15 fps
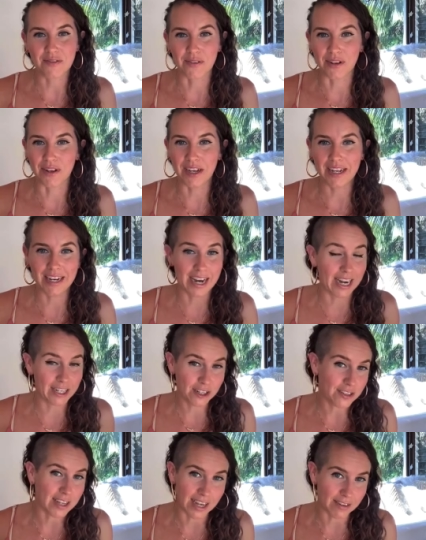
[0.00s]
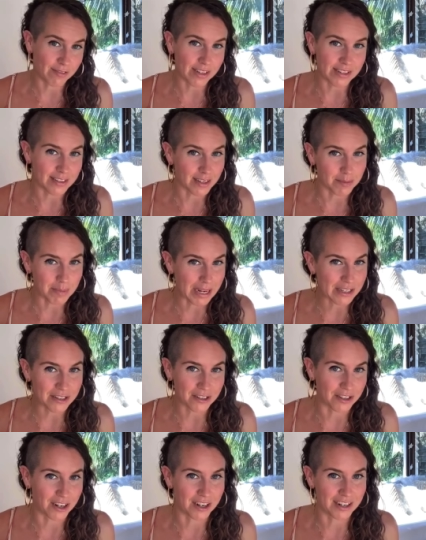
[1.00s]
And I just had Visa and
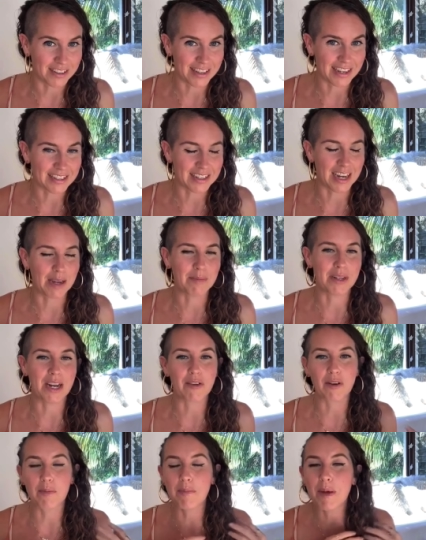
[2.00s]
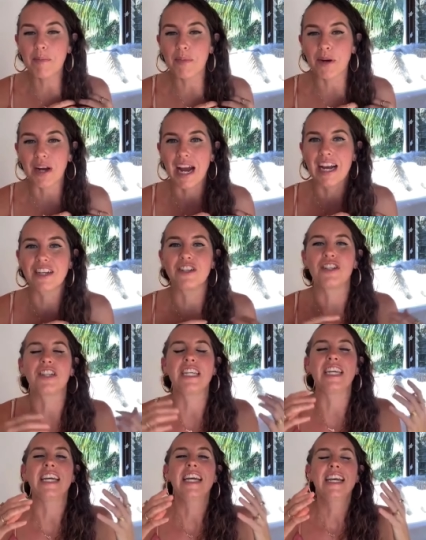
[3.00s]
MasterCard at that time. And I remember
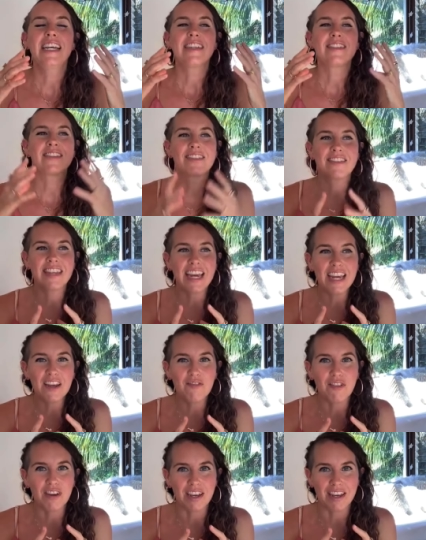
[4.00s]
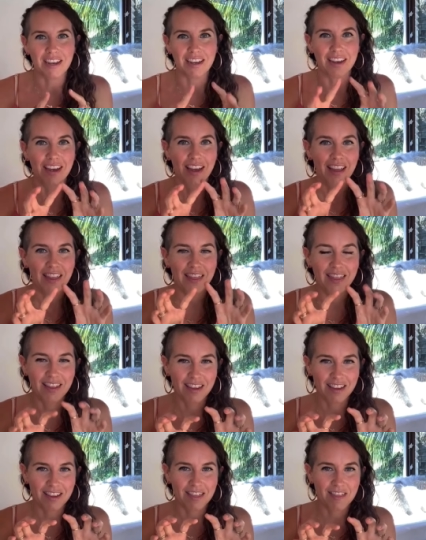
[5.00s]
actually saving
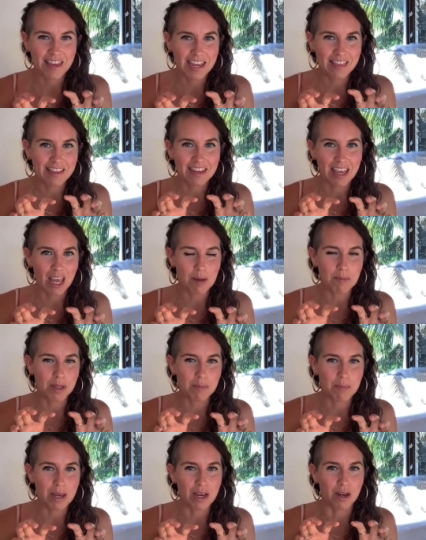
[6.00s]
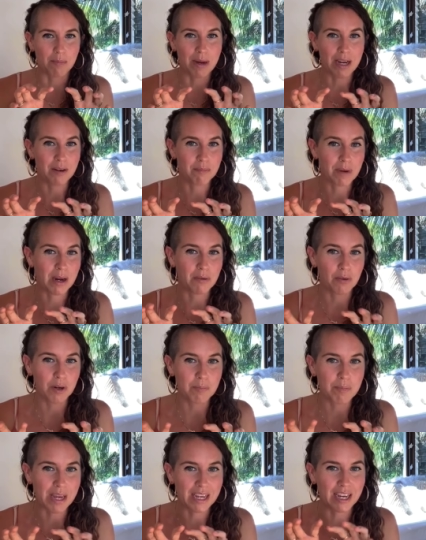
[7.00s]
the thing that came in the mail, my, my
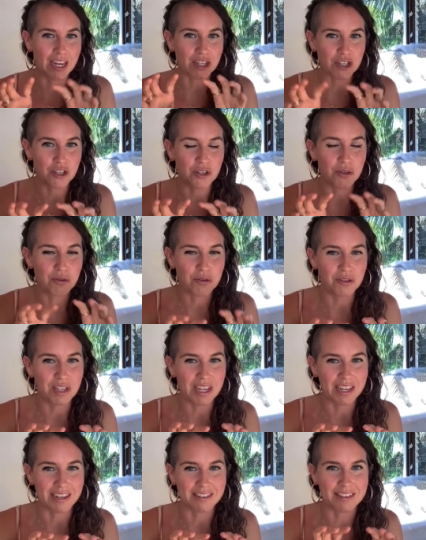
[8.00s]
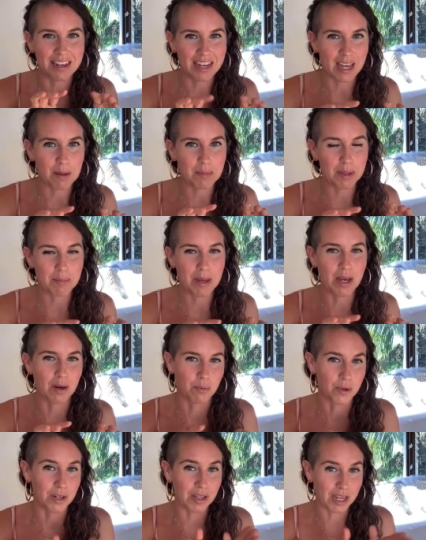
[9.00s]
roommate got two things that came in the mail
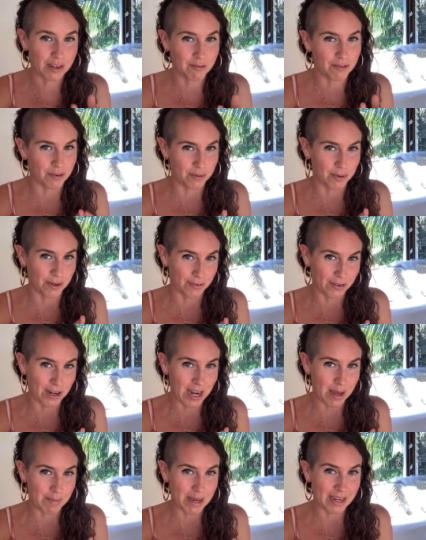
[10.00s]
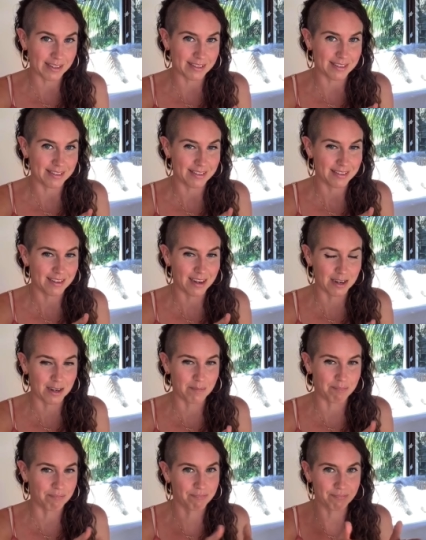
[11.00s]
were like for were for Amex
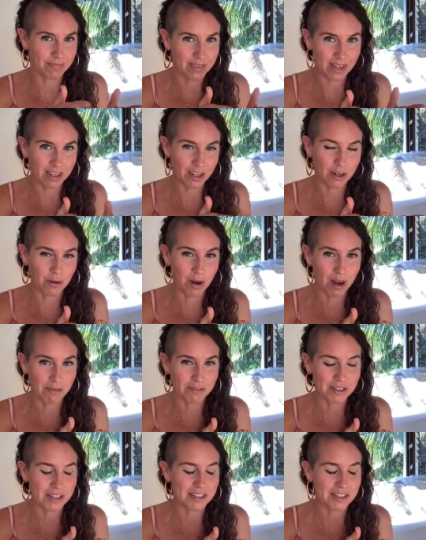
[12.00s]
um, you know offers